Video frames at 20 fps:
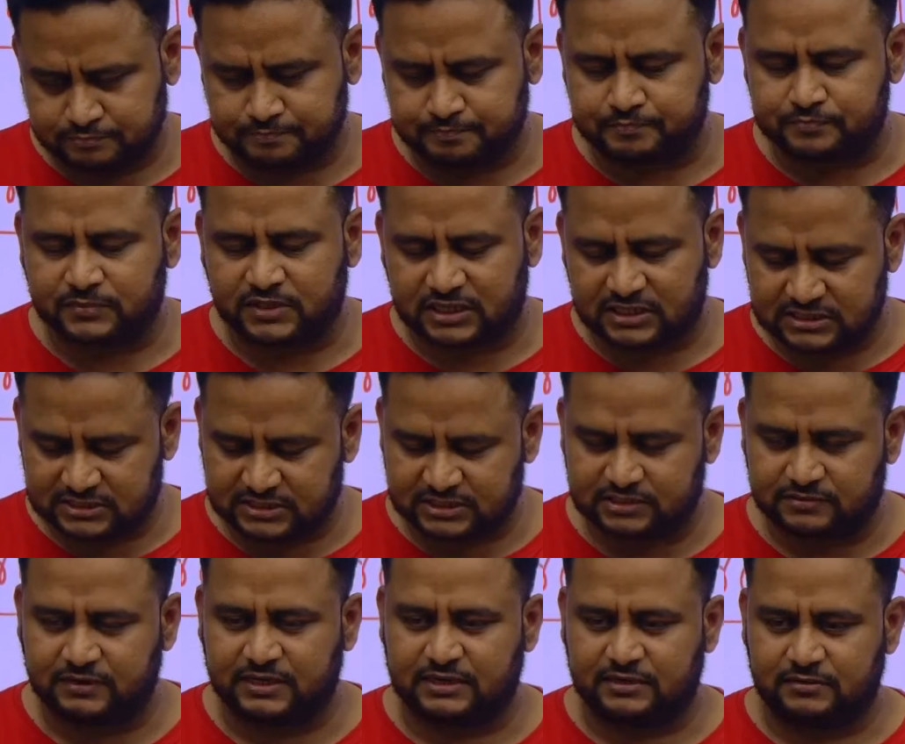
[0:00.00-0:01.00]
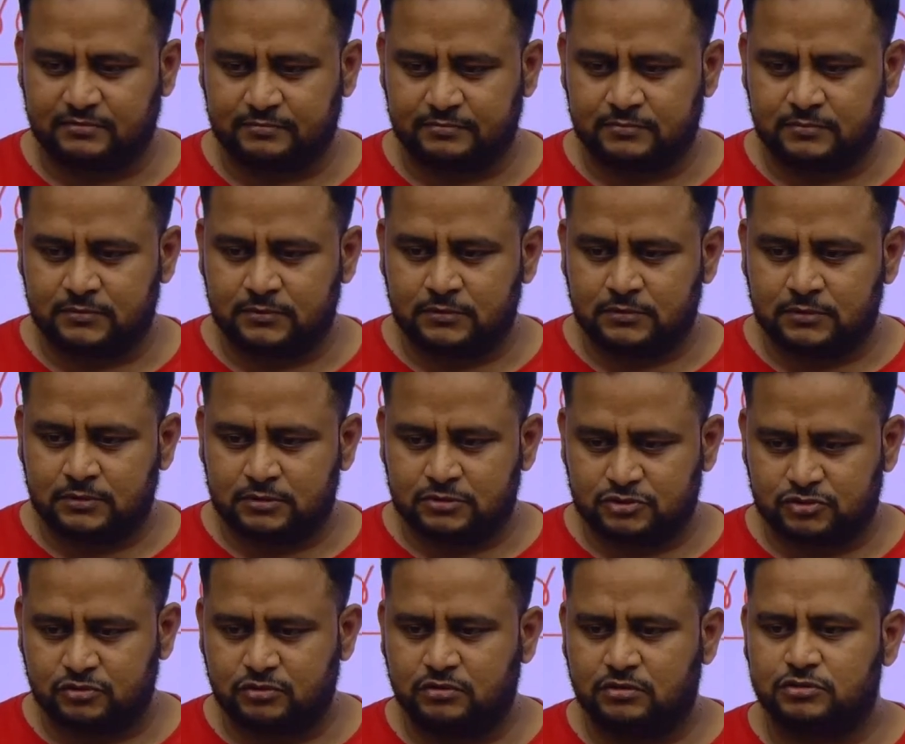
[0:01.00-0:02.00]
That is required.
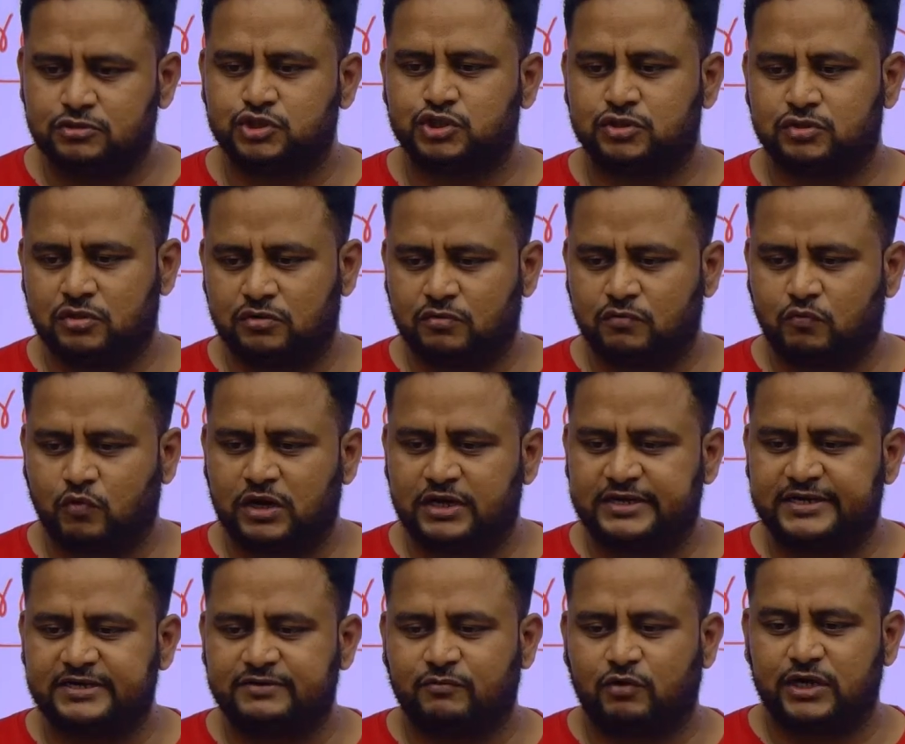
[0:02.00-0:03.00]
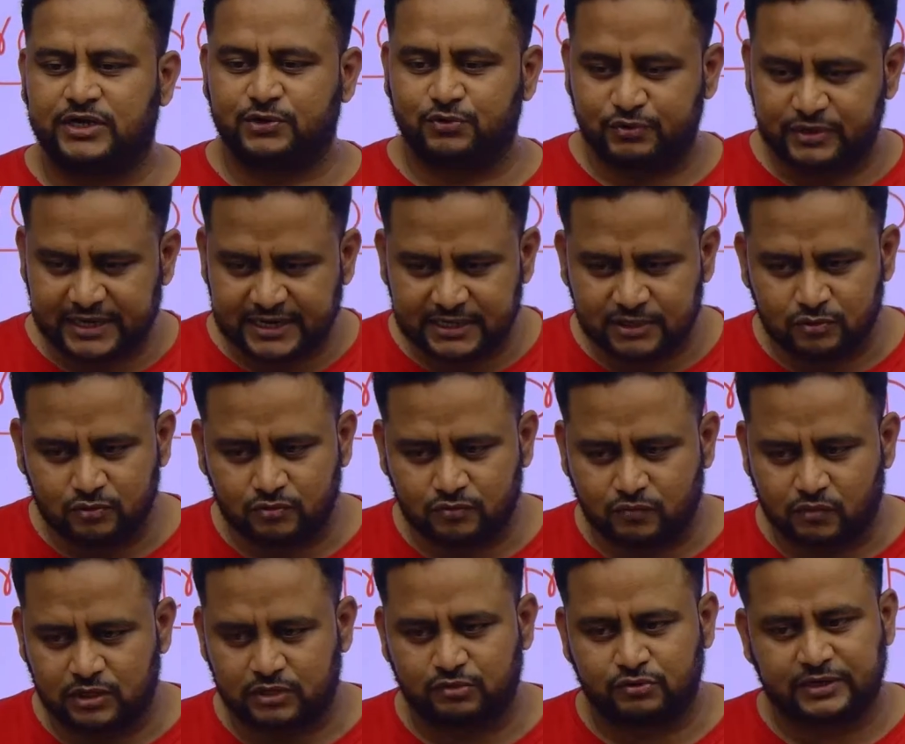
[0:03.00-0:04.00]
So you should know what you can do,
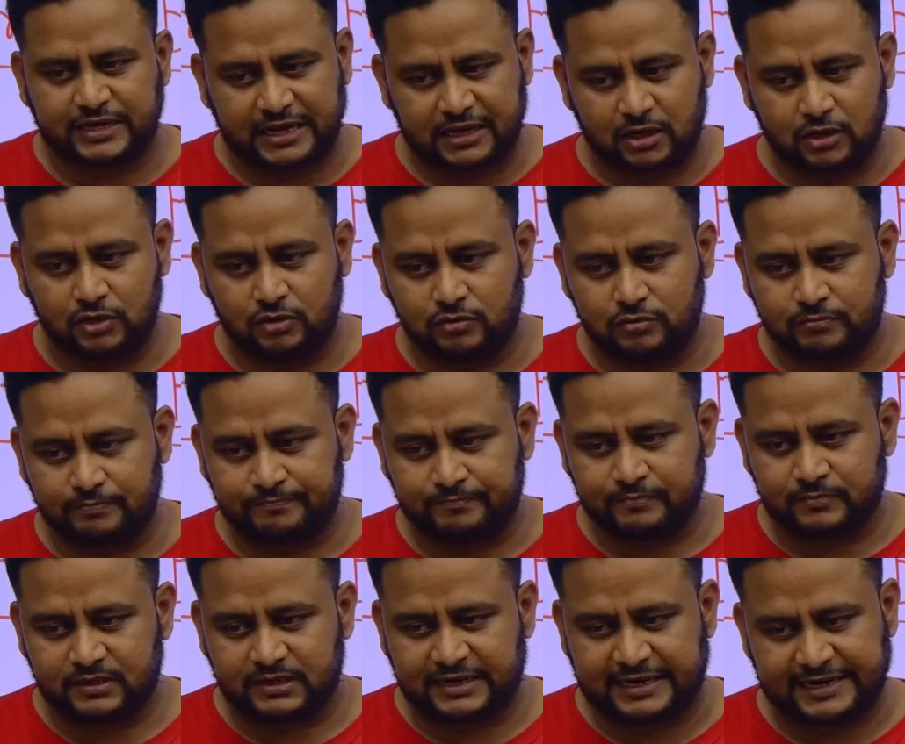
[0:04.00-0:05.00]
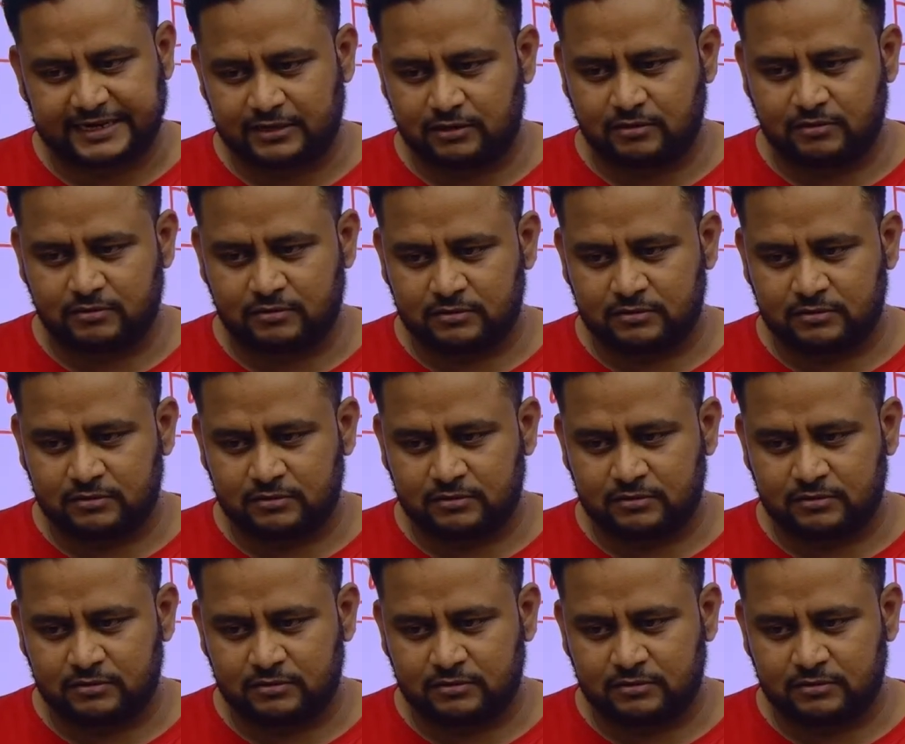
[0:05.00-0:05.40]
what you cannot do. Correct? No.